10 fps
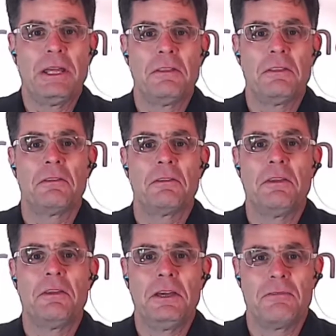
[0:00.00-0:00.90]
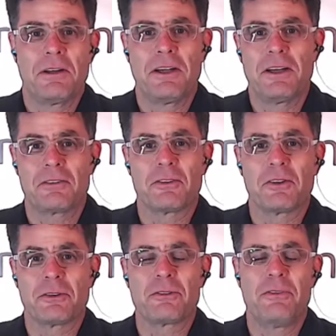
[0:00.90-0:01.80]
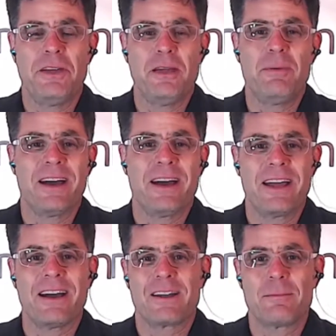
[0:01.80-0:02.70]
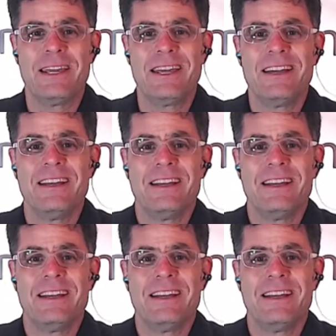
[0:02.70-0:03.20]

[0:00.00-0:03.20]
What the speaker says: in the various circles of the API economy.